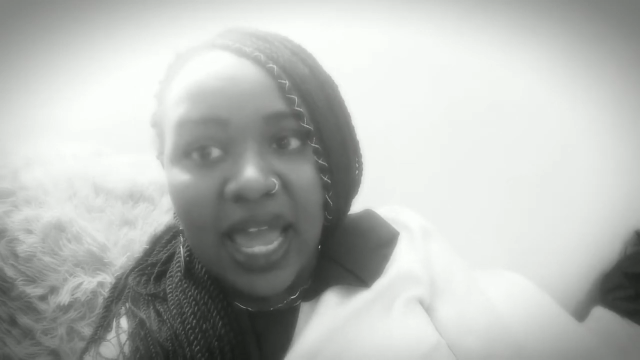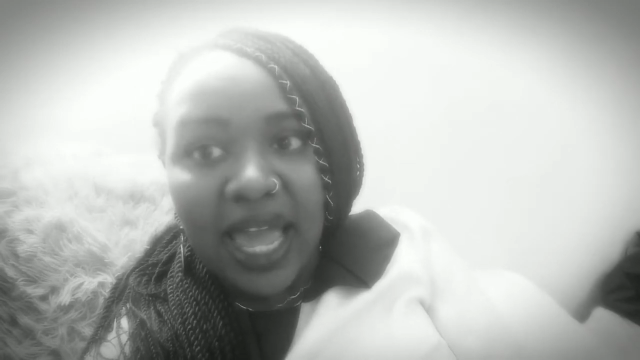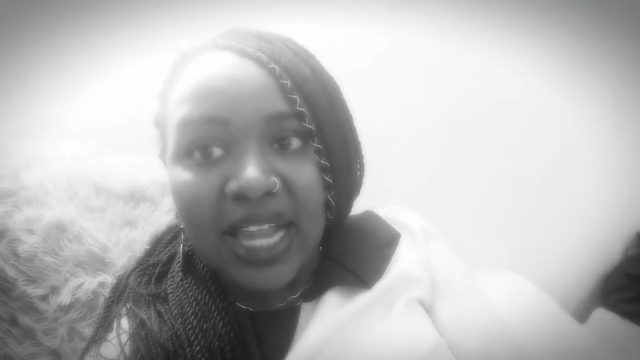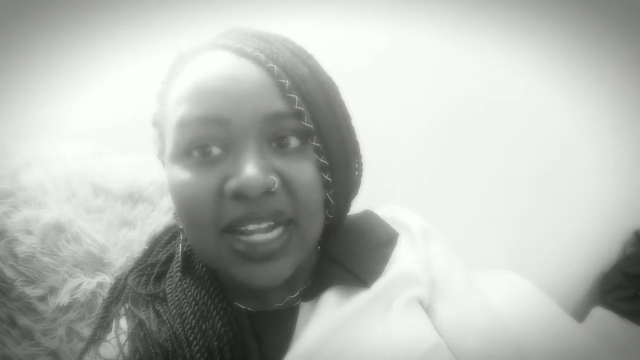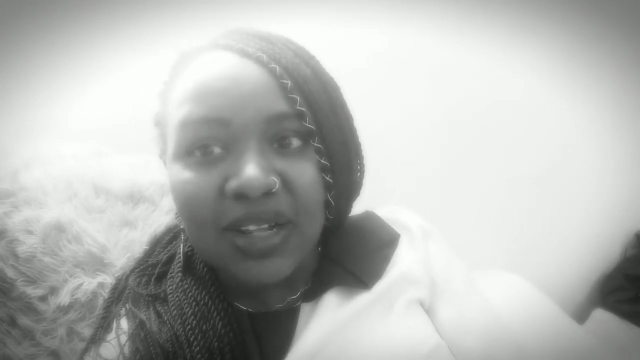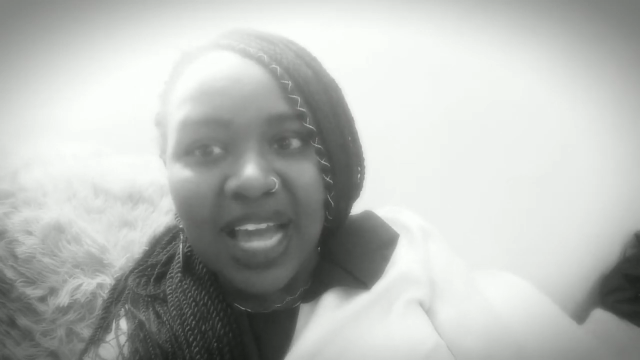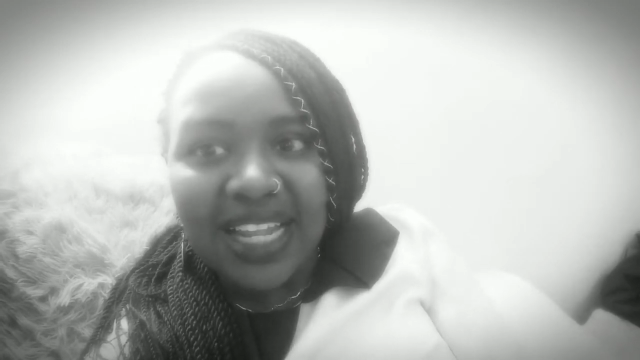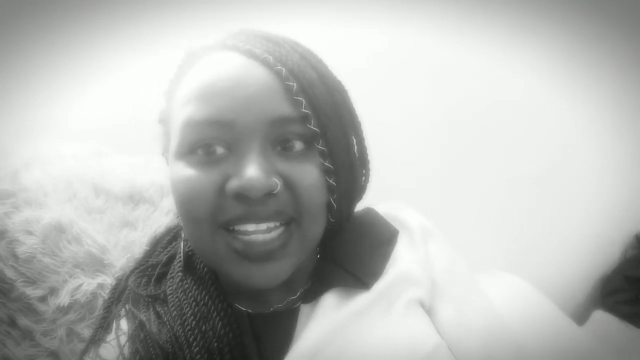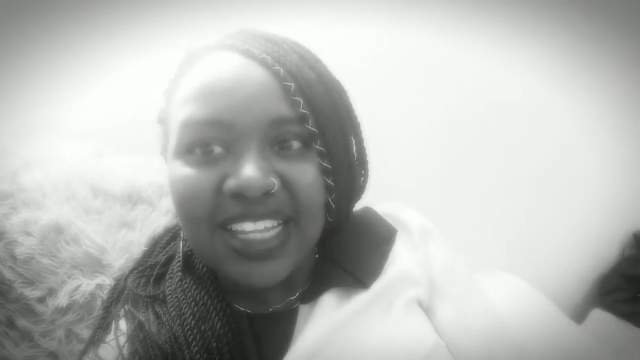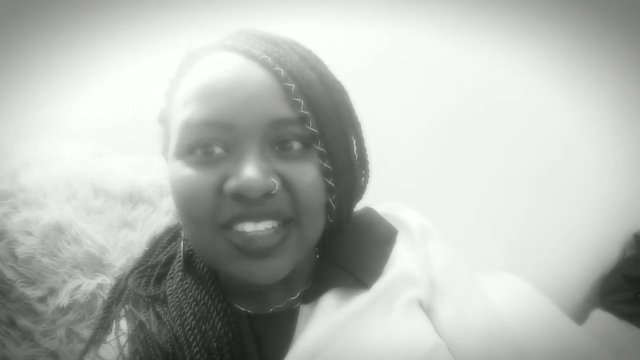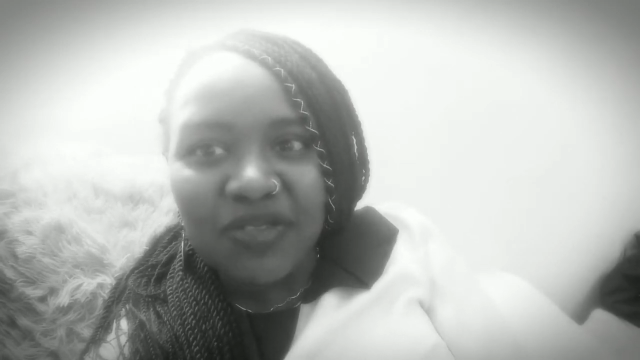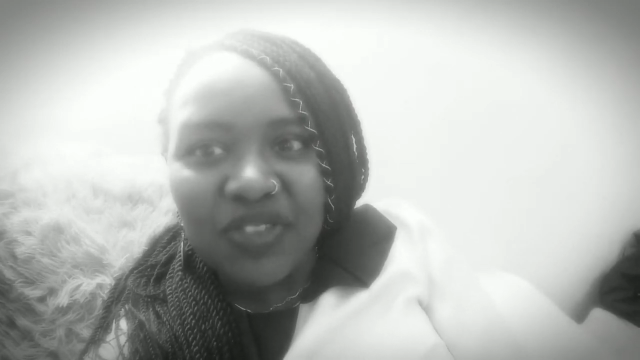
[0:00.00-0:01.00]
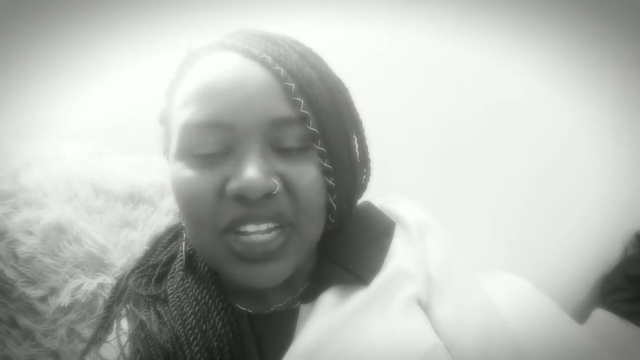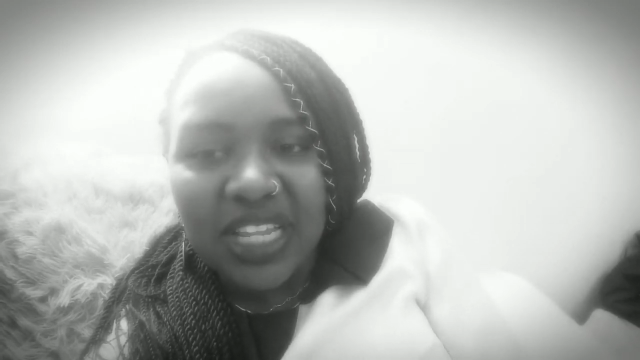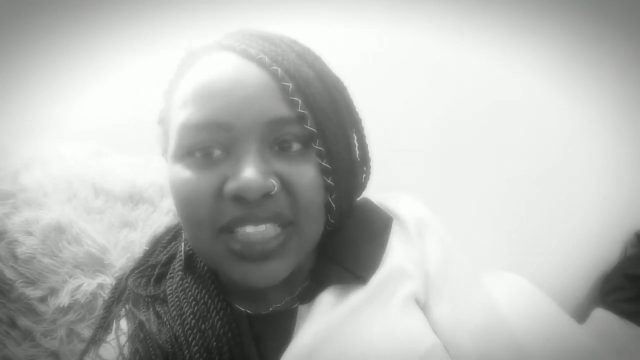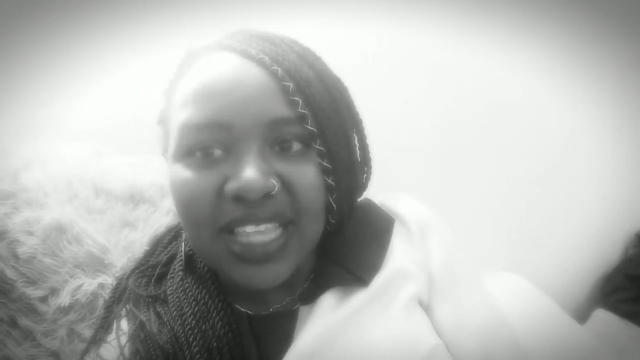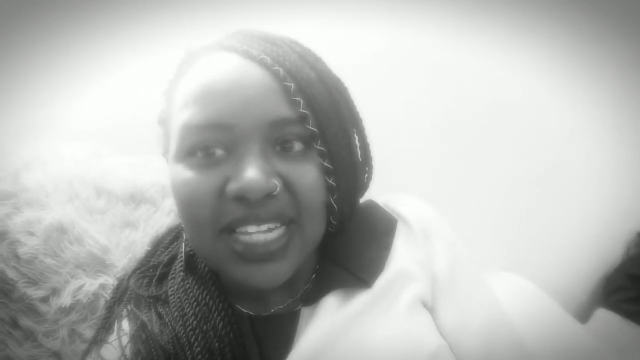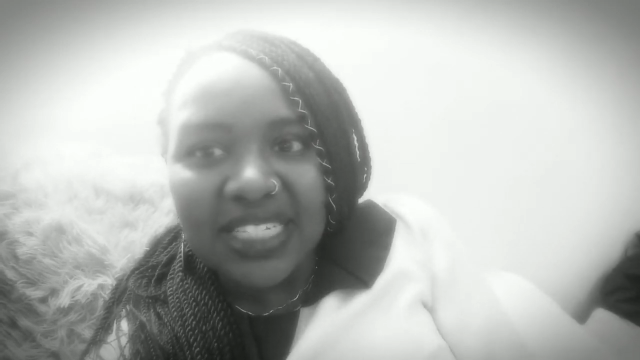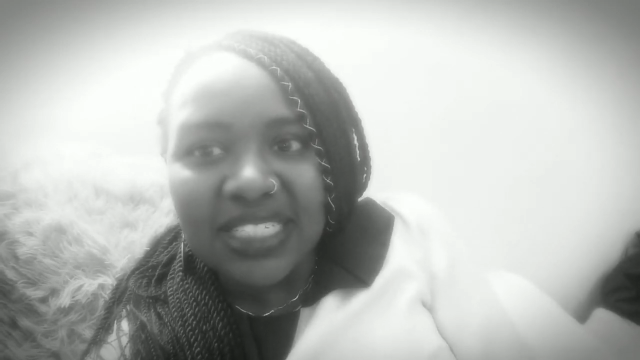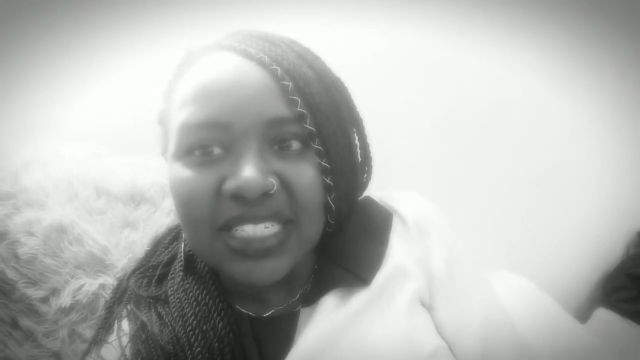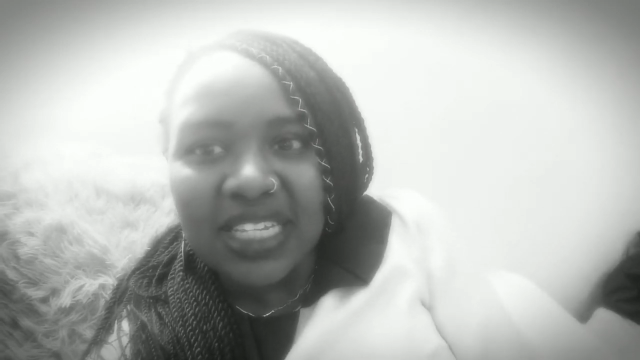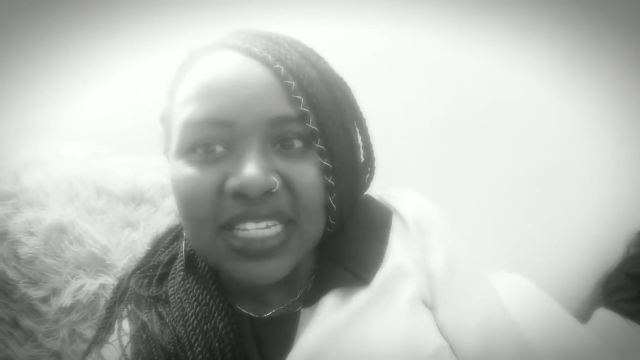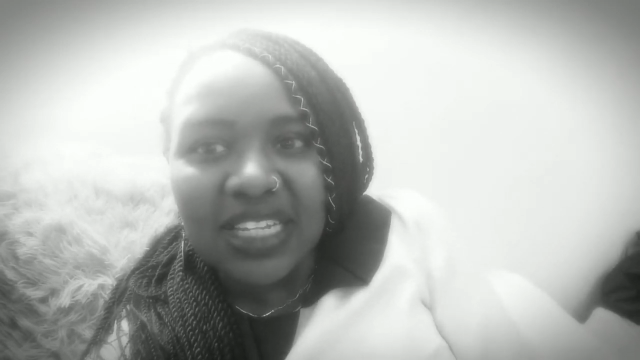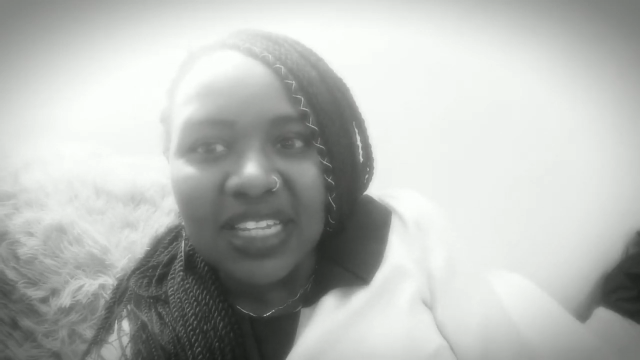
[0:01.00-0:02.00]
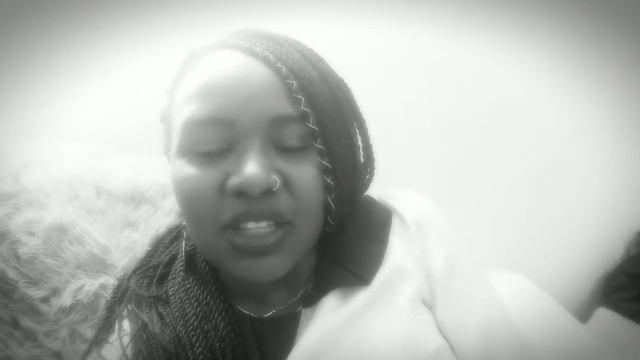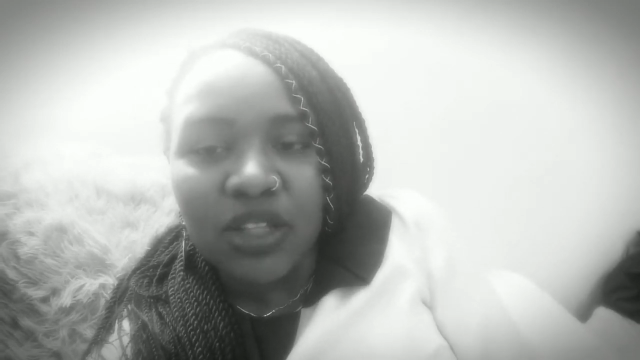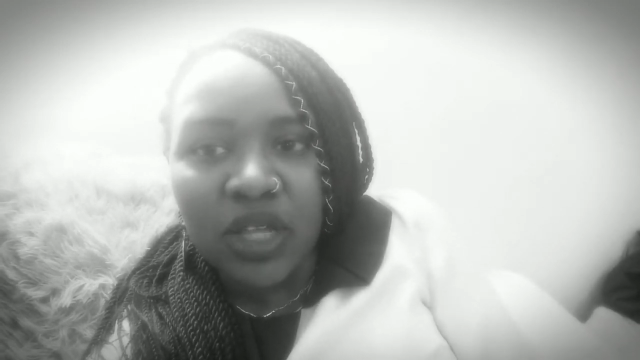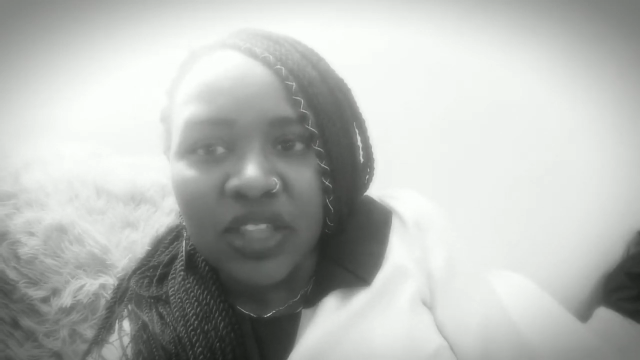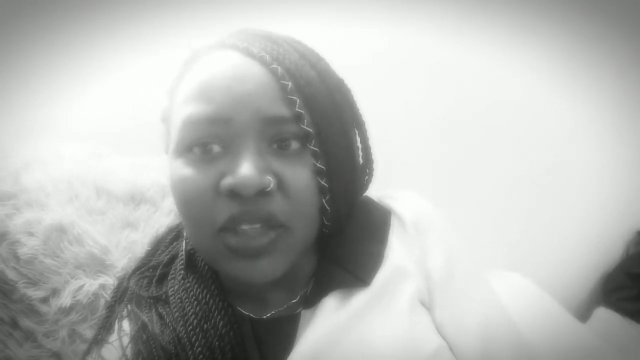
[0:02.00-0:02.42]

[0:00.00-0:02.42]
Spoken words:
And at least feeling that, okay,